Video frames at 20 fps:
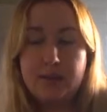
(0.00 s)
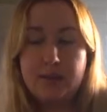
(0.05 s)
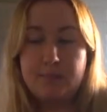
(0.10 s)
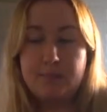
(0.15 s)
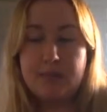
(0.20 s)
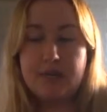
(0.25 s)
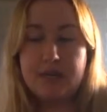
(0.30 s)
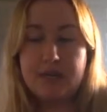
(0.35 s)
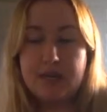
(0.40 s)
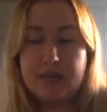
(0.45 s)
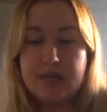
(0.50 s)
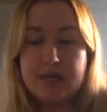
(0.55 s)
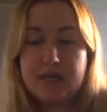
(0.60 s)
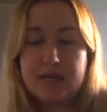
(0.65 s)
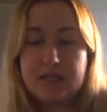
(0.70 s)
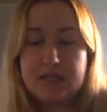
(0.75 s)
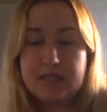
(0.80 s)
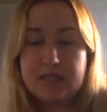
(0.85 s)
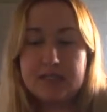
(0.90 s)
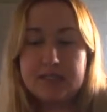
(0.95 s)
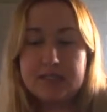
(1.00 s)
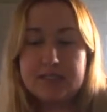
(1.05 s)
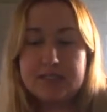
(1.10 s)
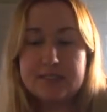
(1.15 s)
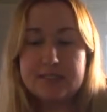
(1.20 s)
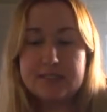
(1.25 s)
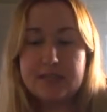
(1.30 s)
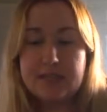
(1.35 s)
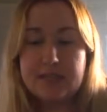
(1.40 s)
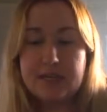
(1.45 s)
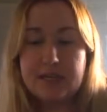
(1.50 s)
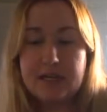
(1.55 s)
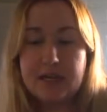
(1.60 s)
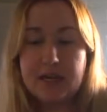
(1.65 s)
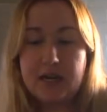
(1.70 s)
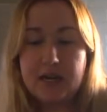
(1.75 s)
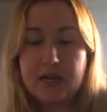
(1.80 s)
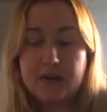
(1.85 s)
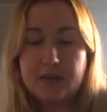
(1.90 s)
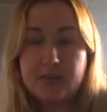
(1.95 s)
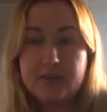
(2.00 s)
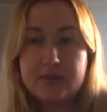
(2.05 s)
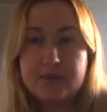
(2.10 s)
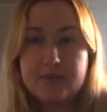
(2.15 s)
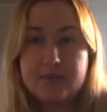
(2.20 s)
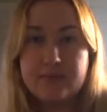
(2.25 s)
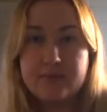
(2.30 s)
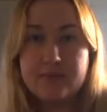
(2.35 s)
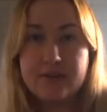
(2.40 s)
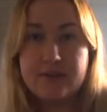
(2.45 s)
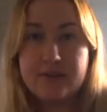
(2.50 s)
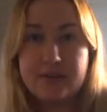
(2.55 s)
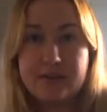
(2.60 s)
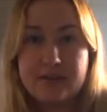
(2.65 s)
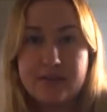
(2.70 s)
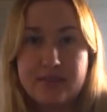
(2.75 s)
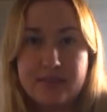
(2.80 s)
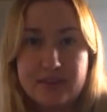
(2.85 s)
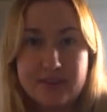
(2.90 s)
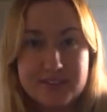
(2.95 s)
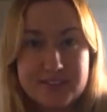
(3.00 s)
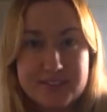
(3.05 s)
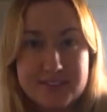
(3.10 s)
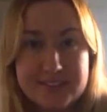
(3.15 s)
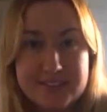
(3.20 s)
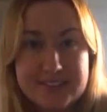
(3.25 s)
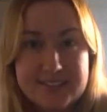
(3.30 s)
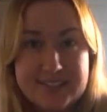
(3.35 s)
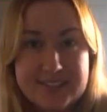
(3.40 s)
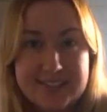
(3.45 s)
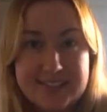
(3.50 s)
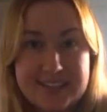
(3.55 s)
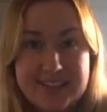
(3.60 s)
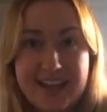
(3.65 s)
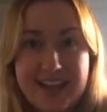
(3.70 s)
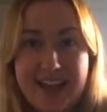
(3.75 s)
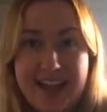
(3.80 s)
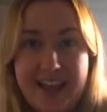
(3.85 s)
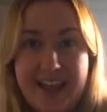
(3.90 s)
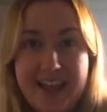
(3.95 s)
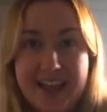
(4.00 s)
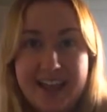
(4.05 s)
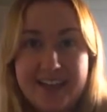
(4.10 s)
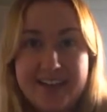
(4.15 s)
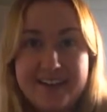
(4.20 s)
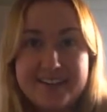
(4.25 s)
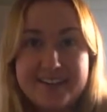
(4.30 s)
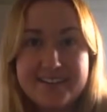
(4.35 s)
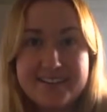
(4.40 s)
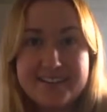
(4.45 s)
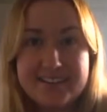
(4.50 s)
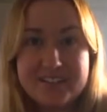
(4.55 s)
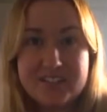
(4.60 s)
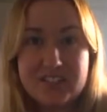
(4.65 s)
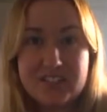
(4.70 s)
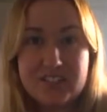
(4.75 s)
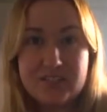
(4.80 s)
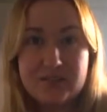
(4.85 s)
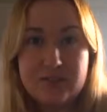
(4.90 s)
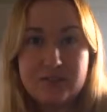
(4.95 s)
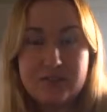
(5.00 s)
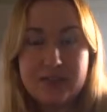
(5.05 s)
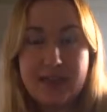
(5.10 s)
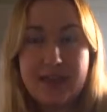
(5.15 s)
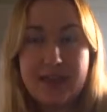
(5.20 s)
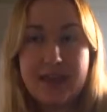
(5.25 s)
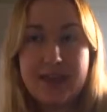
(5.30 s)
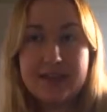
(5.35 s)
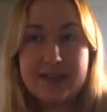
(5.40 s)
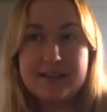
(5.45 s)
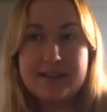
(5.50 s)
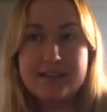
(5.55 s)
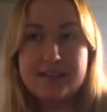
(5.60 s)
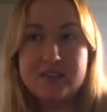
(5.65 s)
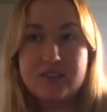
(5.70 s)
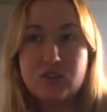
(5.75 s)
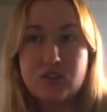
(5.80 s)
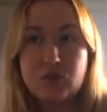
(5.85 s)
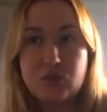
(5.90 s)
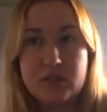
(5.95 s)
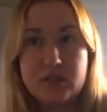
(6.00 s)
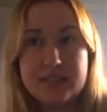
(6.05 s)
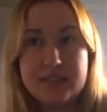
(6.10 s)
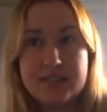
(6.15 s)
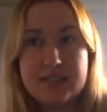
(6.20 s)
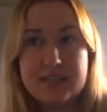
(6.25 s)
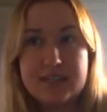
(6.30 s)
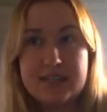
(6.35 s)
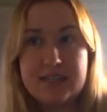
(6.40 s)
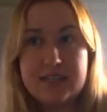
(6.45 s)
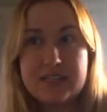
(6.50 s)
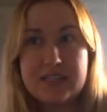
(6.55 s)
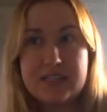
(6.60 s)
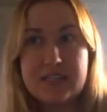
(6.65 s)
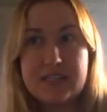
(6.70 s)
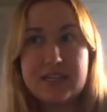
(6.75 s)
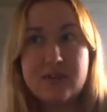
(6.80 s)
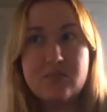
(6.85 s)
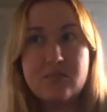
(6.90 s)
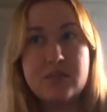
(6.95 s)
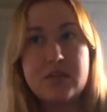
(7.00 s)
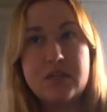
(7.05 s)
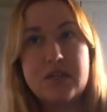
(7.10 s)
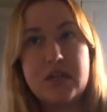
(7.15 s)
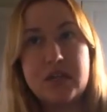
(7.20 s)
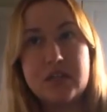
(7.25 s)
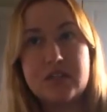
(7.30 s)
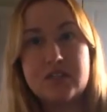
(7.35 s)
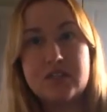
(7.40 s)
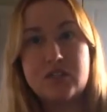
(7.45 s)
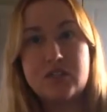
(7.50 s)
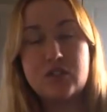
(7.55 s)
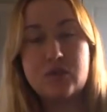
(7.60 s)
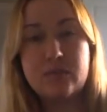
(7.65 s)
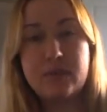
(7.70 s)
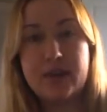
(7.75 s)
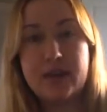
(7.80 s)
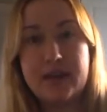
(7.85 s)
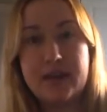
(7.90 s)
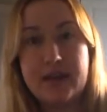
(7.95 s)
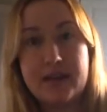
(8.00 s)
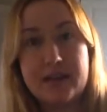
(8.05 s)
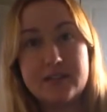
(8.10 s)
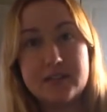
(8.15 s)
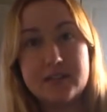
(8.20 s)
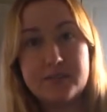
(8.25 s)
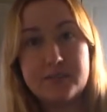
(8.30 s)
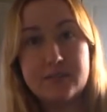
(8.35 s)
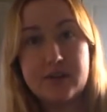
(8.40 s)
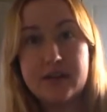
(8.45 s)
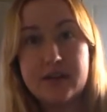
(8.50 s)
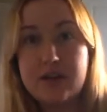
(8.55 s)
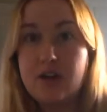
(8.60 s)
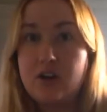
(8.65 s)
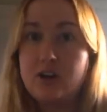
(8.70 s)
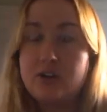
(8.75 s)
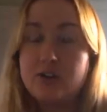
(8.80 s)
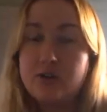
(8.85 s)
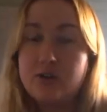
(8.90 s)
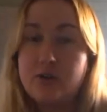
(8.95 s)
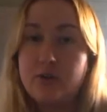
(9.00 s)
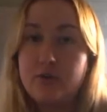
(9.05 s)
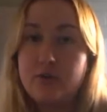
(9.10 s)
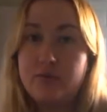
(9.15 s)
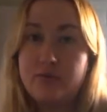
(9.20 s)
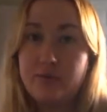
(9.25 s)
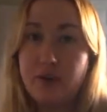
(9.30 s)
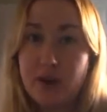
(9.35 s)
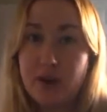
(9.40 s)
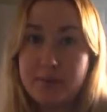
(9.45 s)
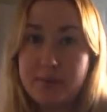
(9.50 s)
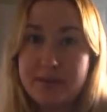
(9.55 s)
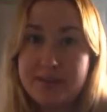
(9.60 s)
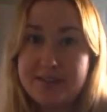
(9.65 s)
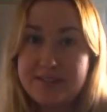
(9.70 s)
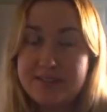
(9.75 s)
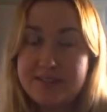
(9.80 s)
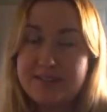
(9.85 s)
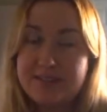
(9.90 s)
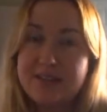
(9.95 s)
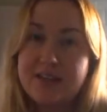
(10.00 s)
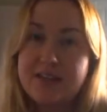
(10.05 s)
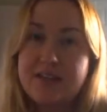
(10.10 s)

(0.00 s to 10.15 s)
because I was very thirsty, and you can't drink anything because you might aspirate on your own vomit